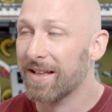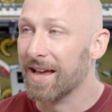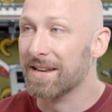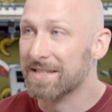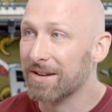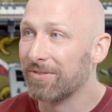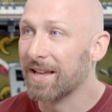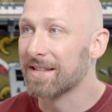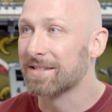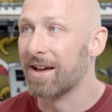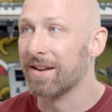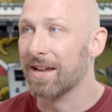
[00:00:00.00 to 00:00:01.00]
And as if
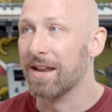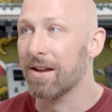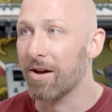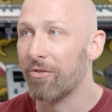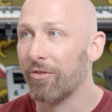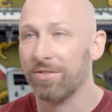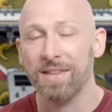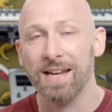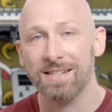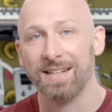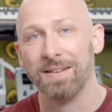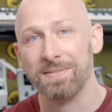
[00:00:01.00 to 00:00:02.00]
that's not enough
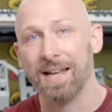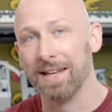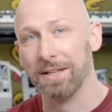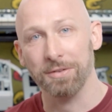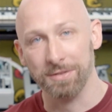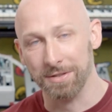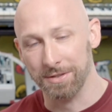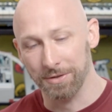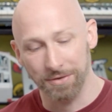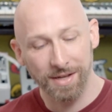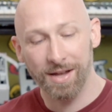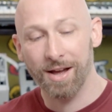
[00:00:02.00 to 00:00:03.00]
things that I'm telling you to
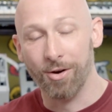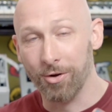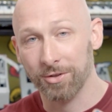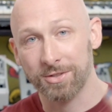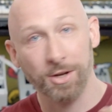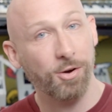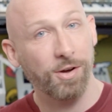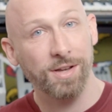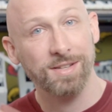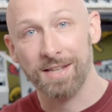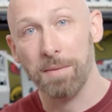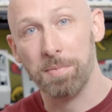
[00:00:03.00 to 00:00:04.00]
do, also
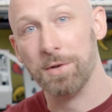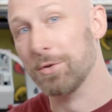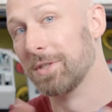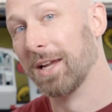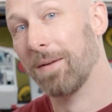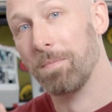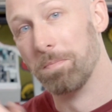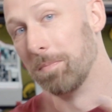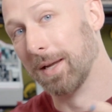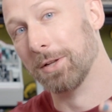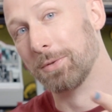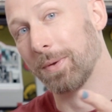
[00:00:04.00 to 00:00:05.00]
stay producing,
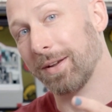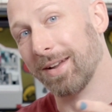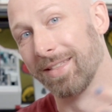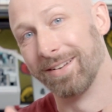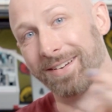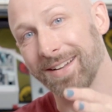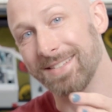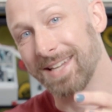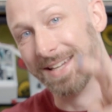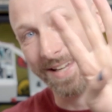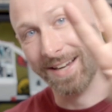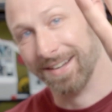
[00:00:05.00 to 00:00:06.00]
be good to one another, and
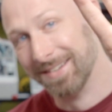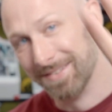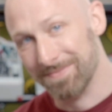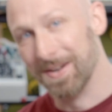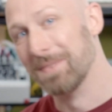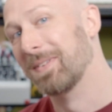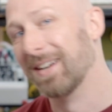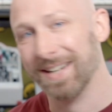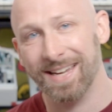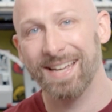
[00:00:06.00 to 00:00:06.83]
take care. Bye bye.